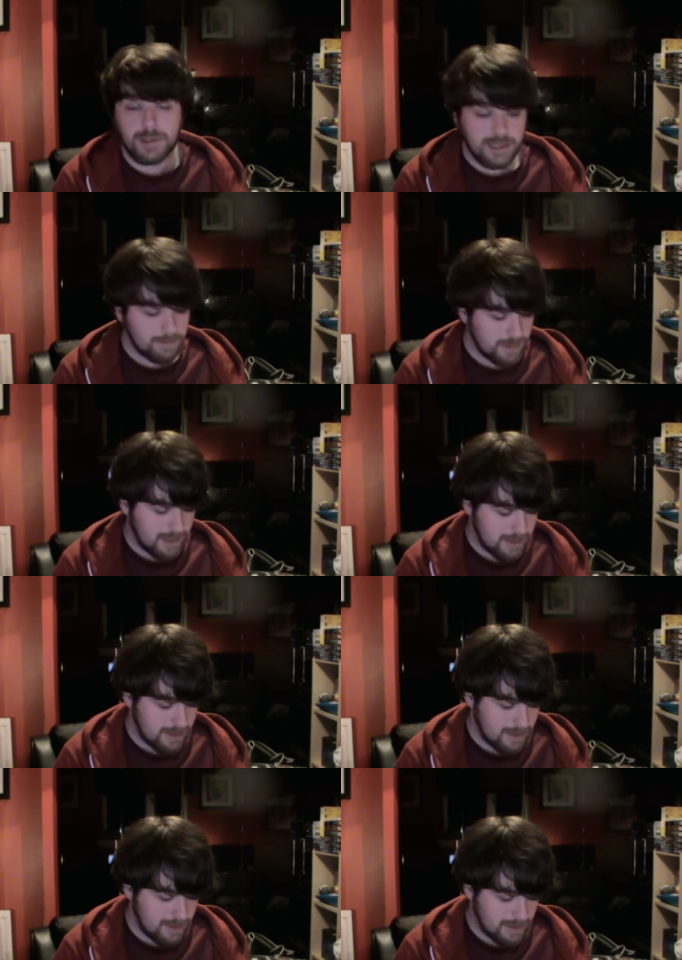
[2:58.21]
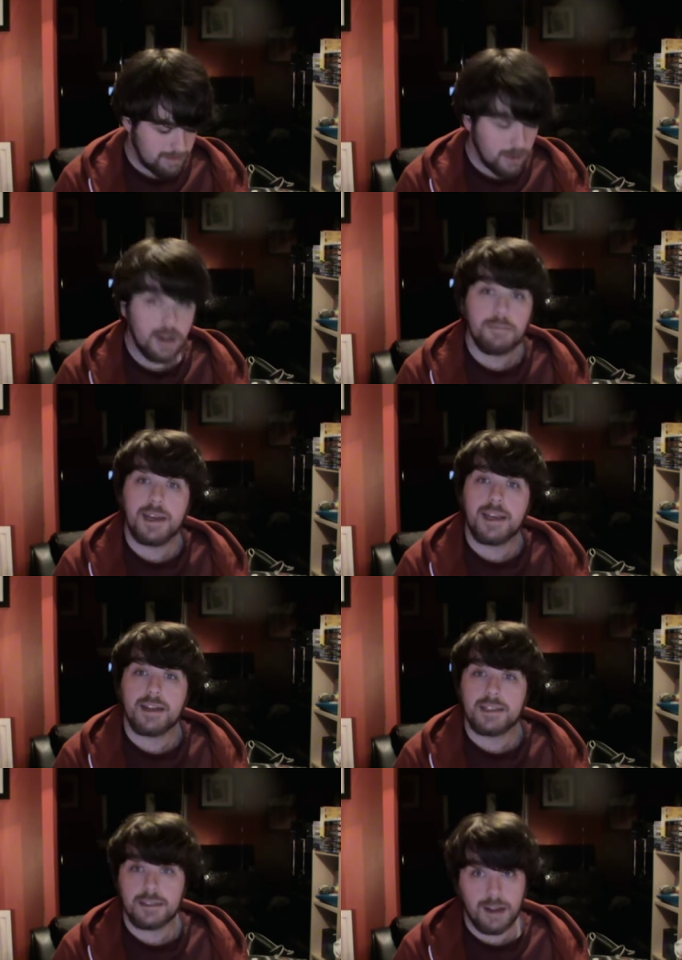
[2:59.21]
one, and I'm not
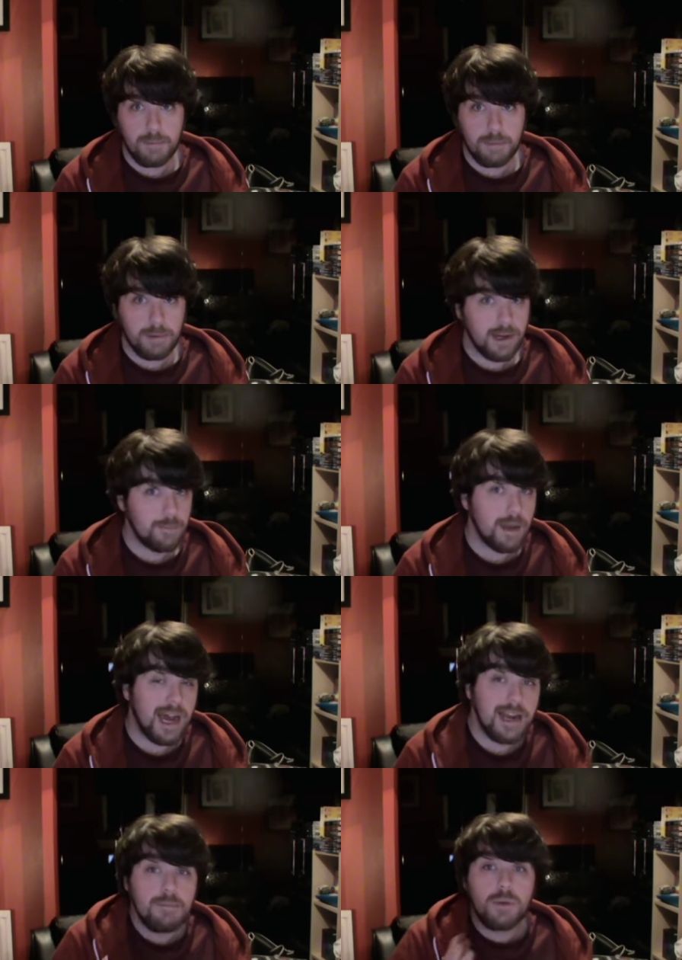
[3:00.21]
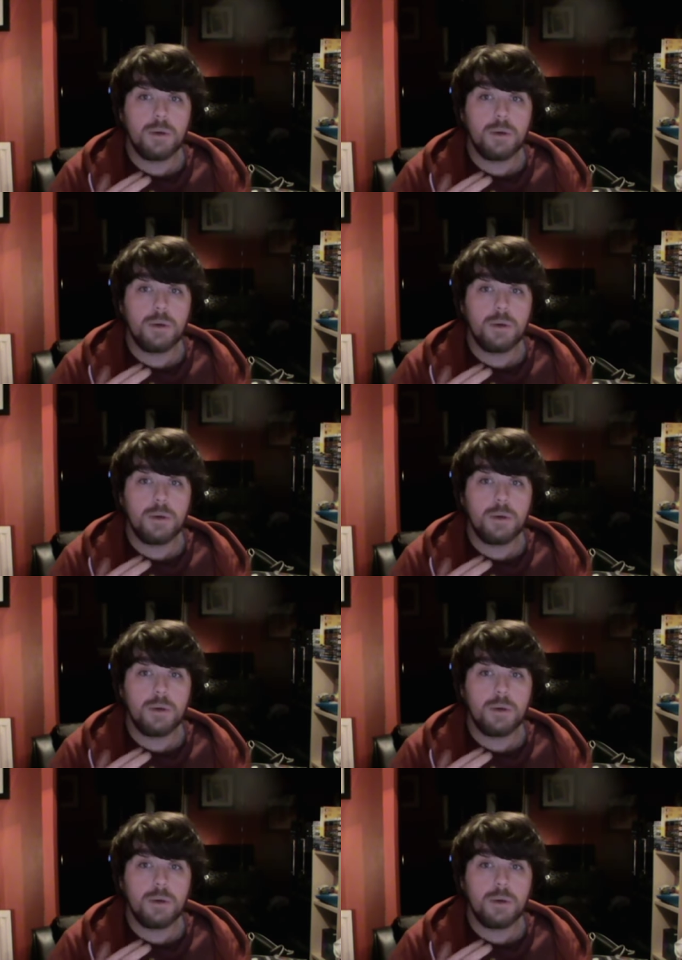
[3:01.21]
making this up, right? I am